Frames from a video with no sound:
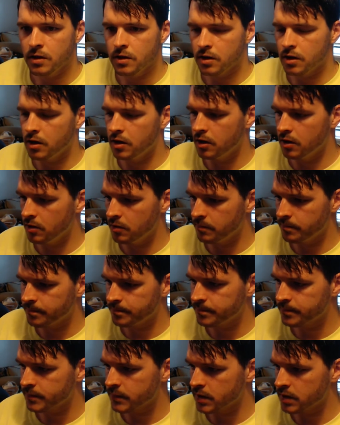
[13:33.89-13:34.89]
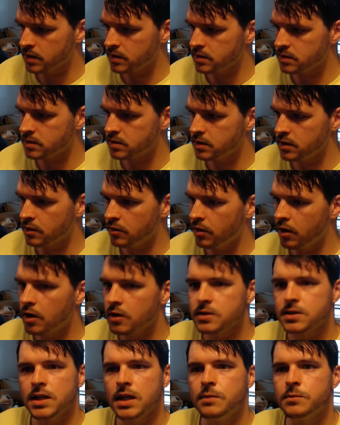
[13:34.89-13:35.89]
because
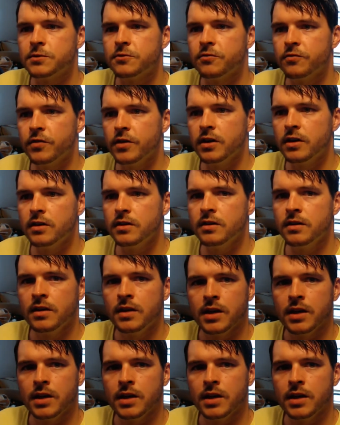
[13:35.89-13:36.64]
Hawks games are fun